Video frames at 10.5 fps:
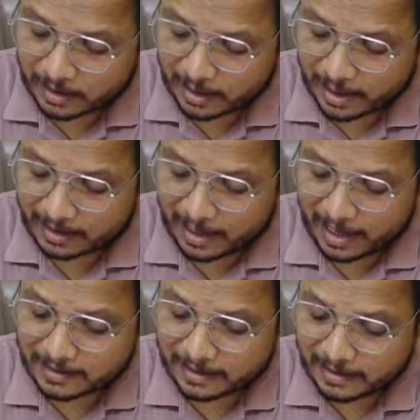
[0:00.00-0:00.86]
And
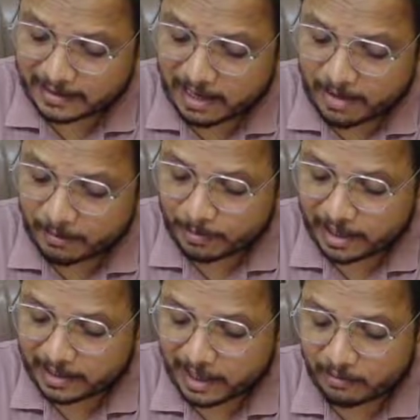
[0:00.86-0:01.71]
as it is having
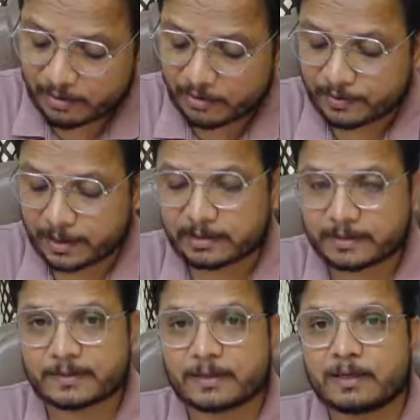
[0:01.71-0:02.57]
planar
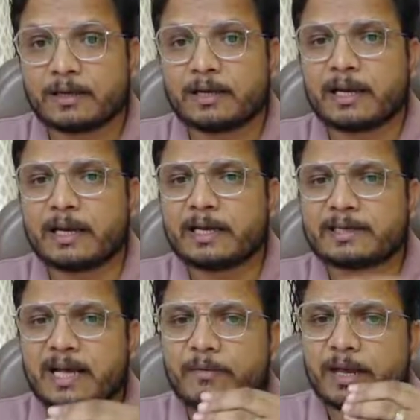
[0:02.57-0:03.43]
wavefronts, it is
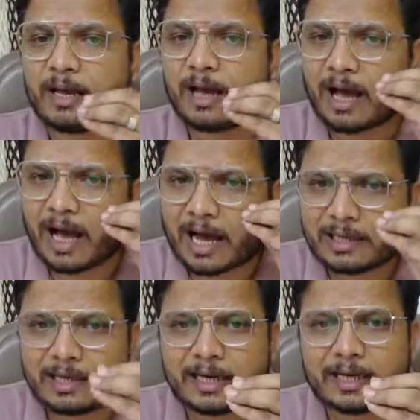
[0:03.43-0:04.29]
having
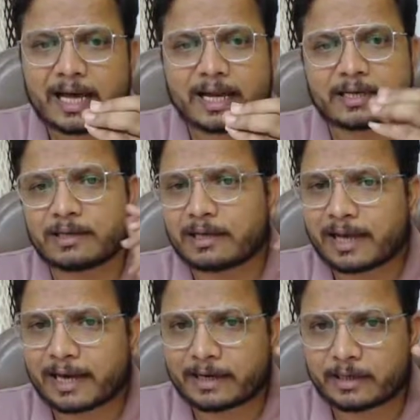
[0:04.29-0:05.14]
highly directional
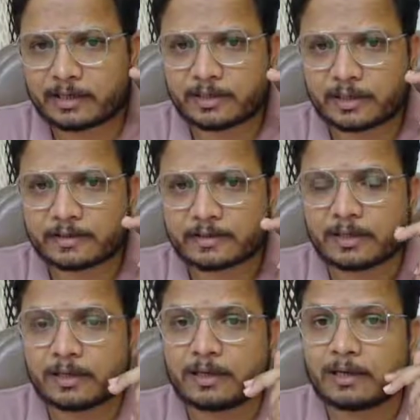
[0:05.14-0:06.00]
characteristics.
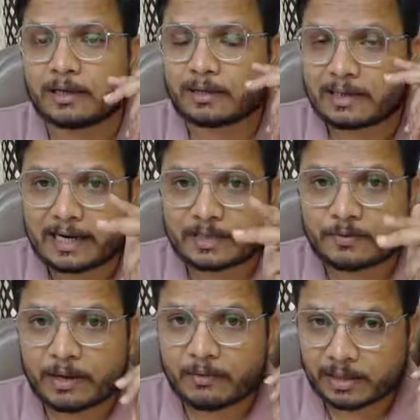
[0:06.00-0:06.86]
That's
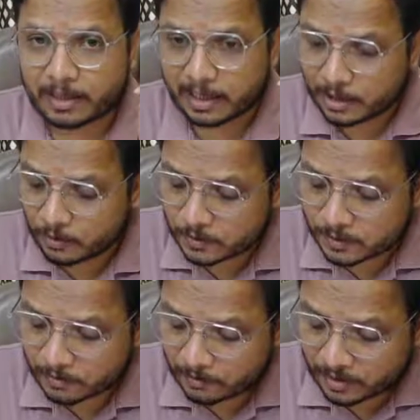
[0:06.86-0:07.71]
why one can
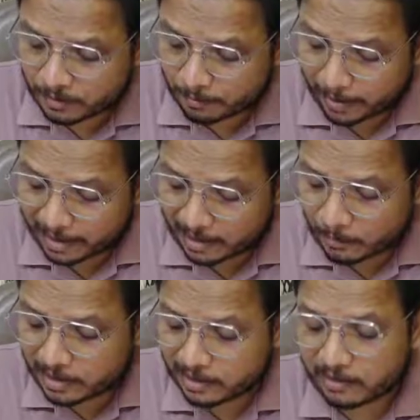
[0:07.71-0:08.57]
use
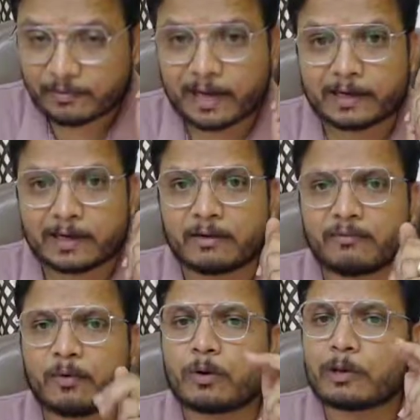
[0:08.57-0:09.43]
parabolic reflector
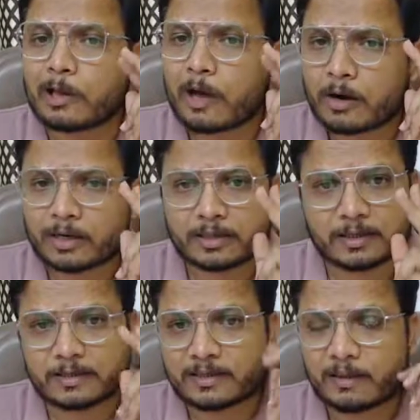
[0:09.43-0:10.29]
for long
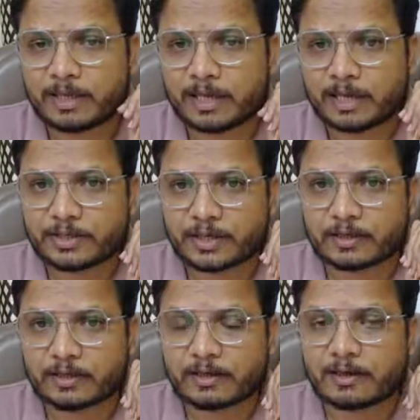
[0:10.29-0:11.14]
distance
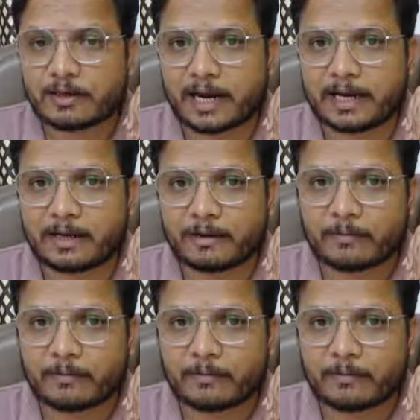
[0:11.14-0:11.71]
communication, right?